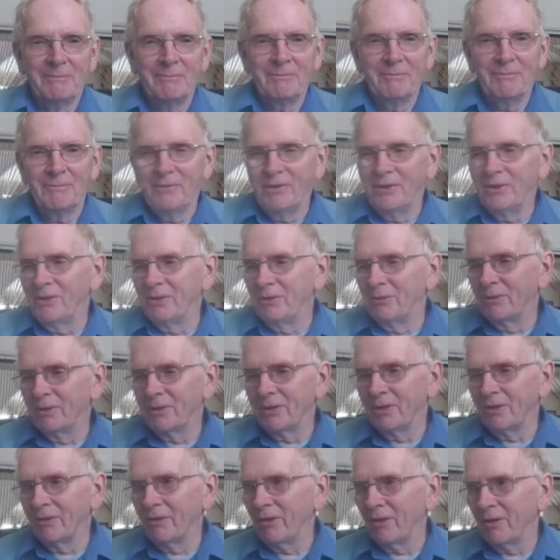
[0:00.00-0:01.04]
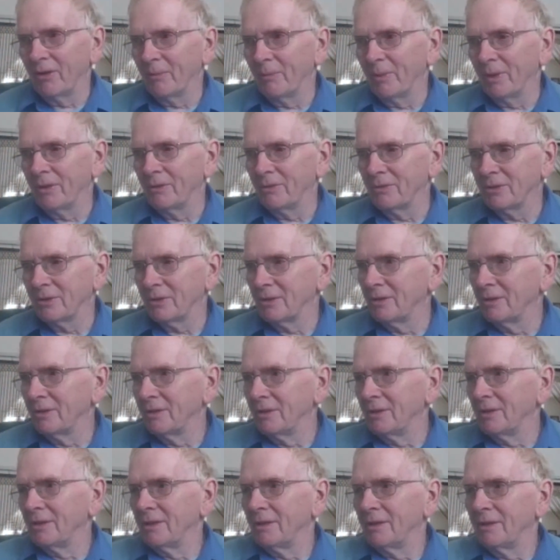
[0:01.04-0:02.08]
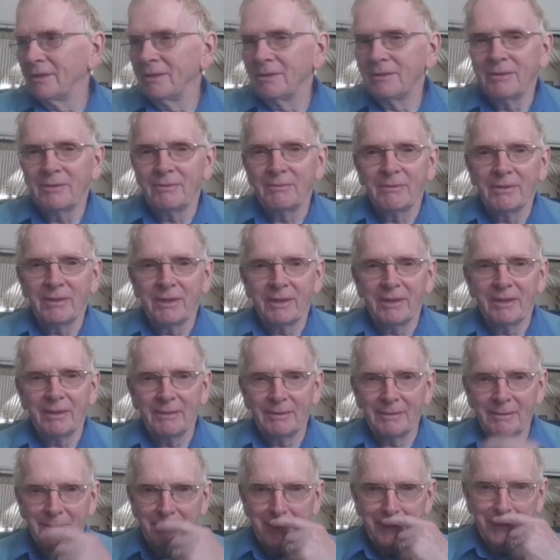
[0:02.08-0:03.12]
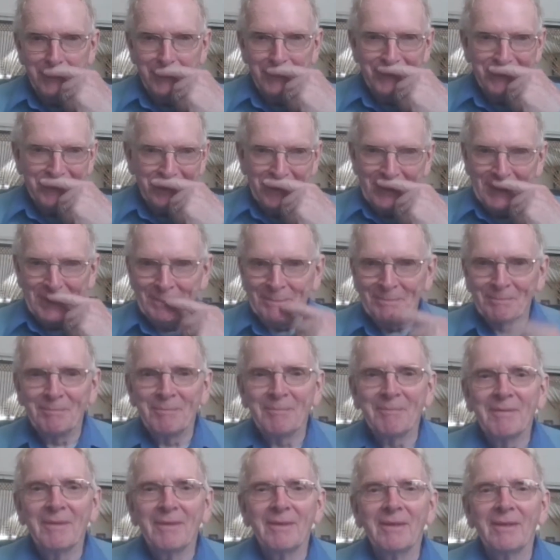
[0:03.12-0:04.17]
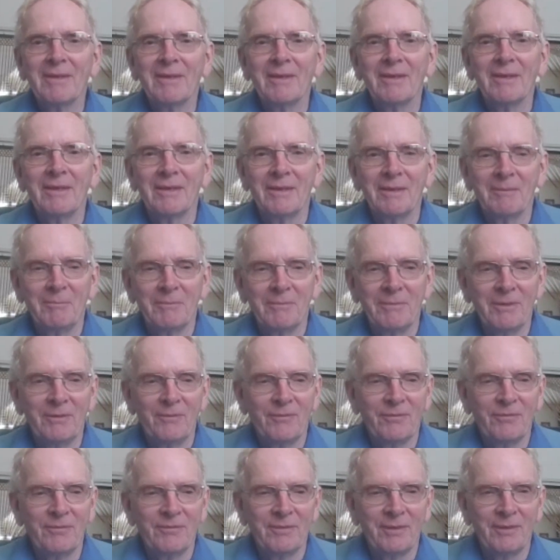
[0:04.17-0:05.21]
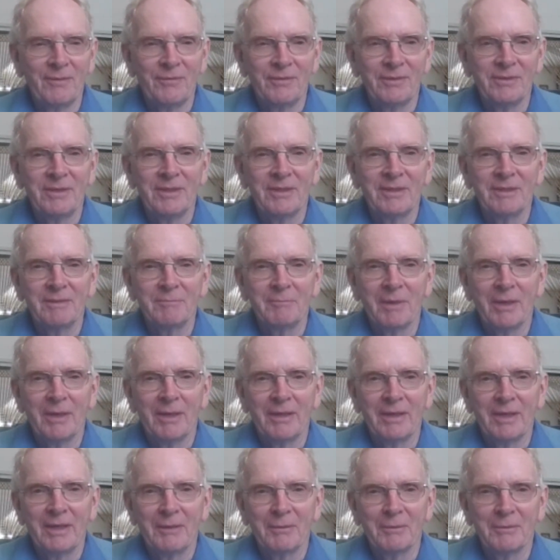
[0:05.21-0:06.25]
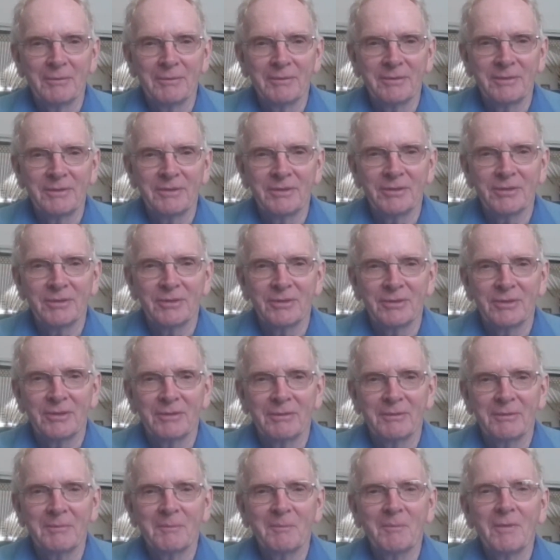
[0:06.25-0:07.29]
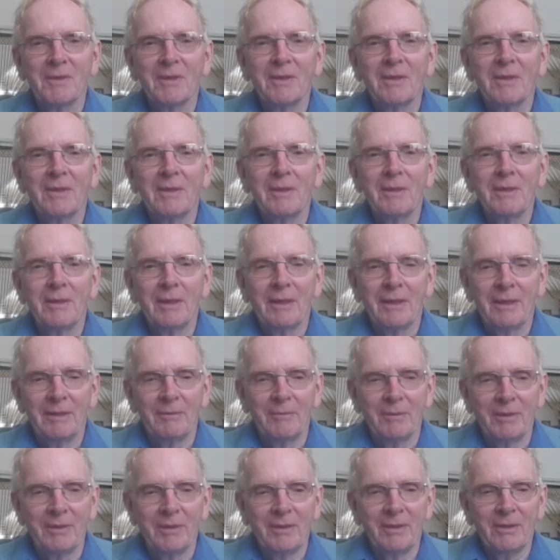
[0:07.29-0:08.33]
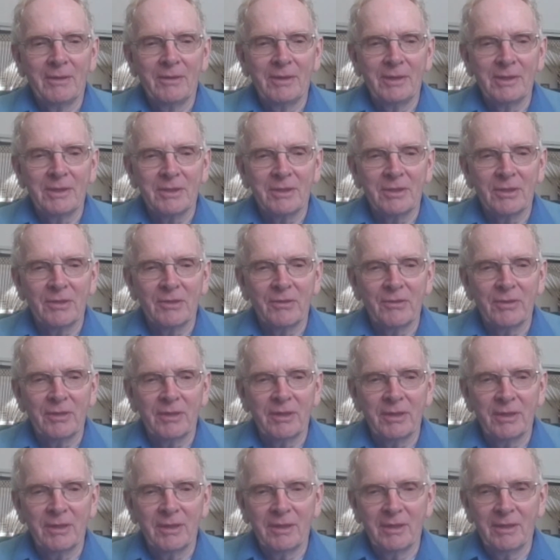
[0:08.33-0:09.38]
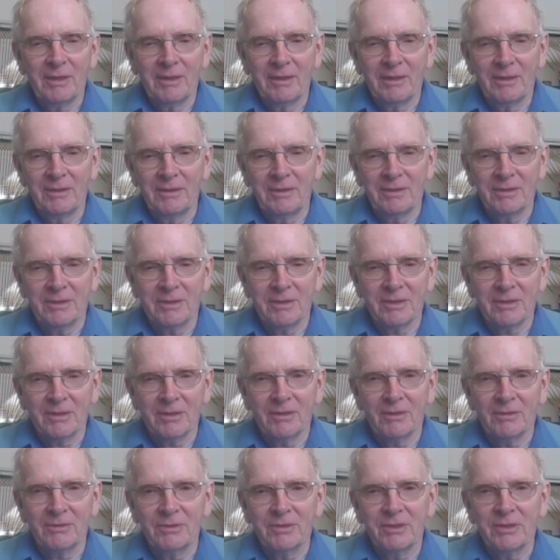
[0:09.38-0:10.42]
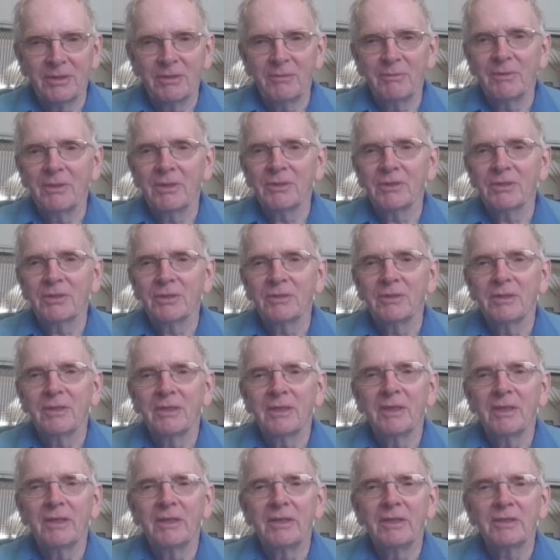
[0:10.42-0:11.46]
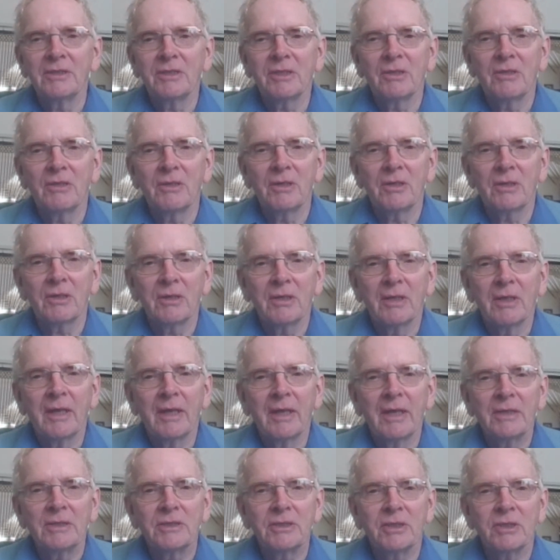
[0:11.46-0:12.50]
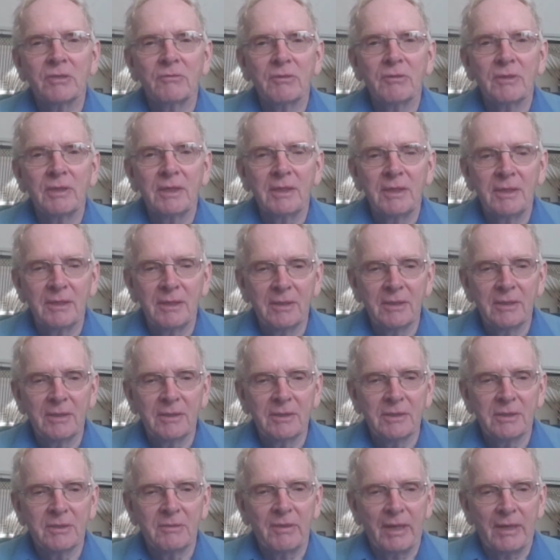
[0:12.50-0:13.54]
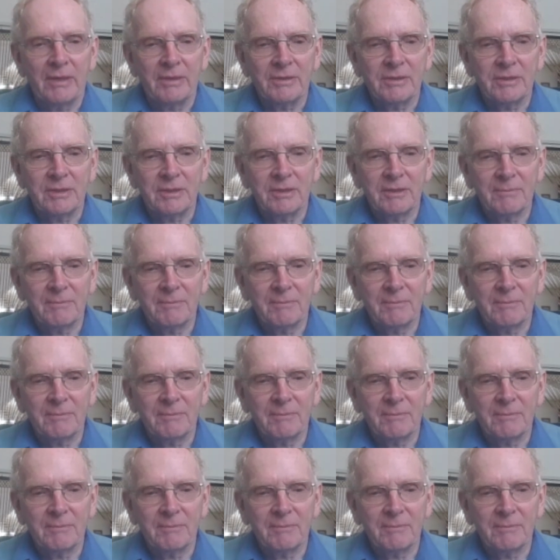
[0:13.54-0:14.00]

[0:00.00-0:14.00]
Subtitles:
We know what they're all about, don't we? Hope so. If you didn't by now, you should do. Anyway, this story is continuation, and it's called As Green as Grass.